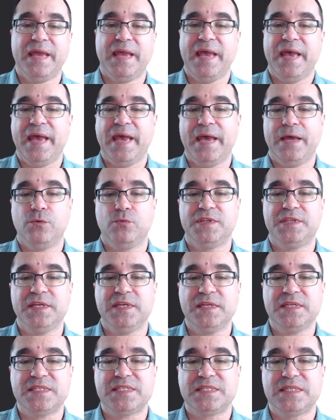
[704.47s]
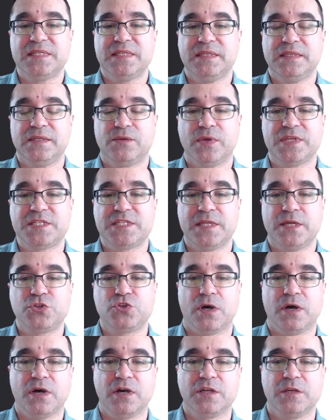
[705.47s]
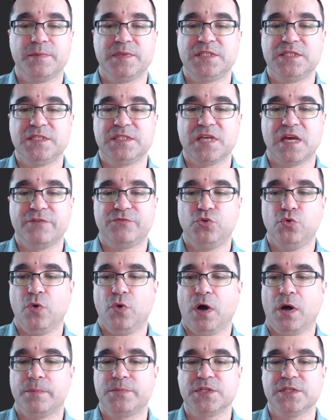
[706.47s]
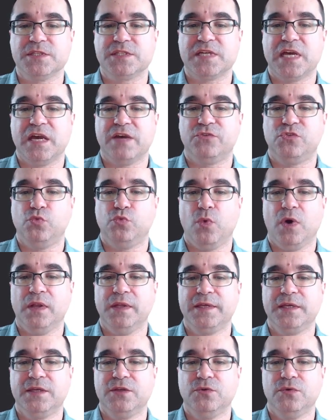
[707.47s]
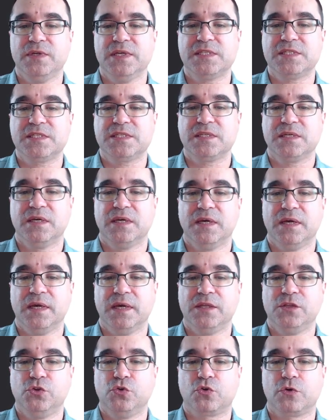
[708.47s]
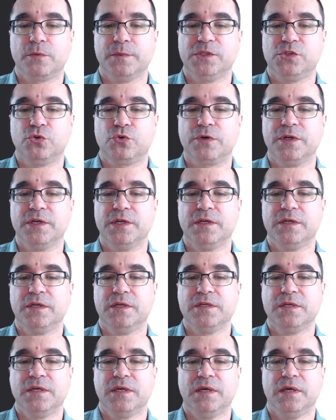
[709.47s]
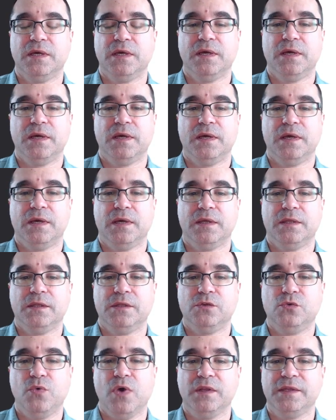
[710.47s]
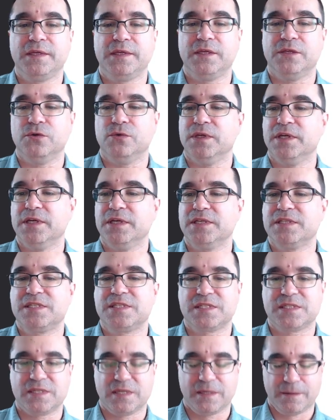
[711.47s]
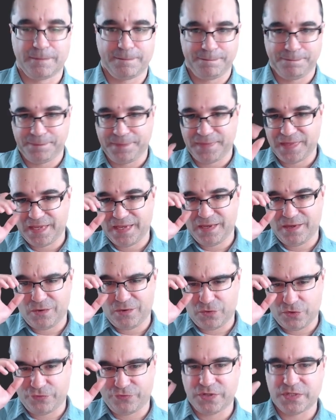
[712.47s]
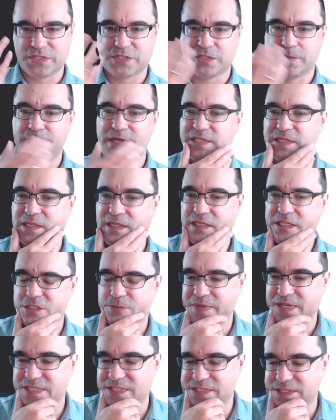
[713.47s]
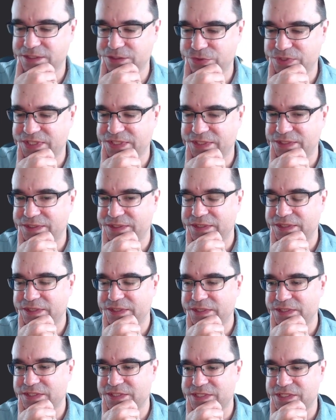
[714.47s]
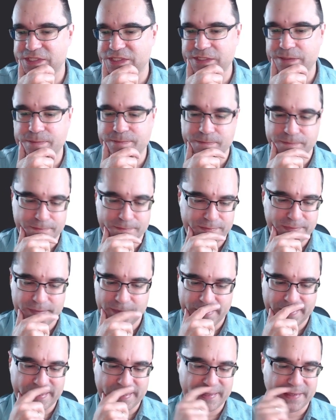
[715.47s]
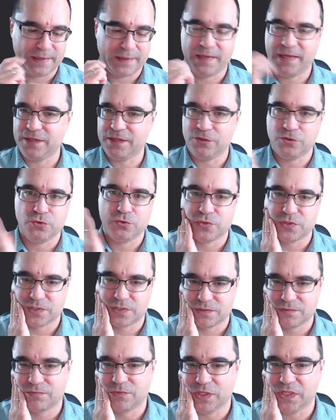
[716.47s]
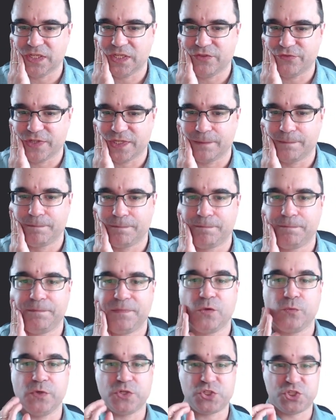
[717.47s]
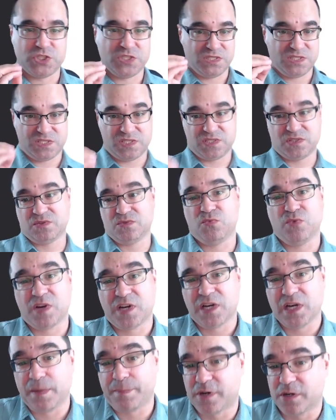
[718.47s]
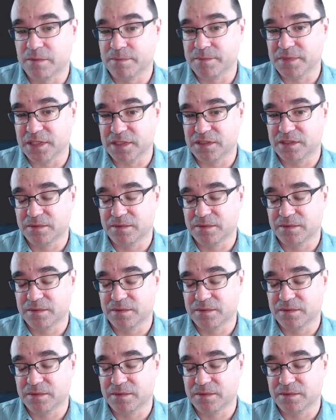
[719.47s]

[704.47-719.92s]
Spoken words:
And within residential occupancies, I have two options. I have dwelling units and dormitory. Dwelling units refers to basically a space that you can eat, sleep, and use to live in, which is what an apartment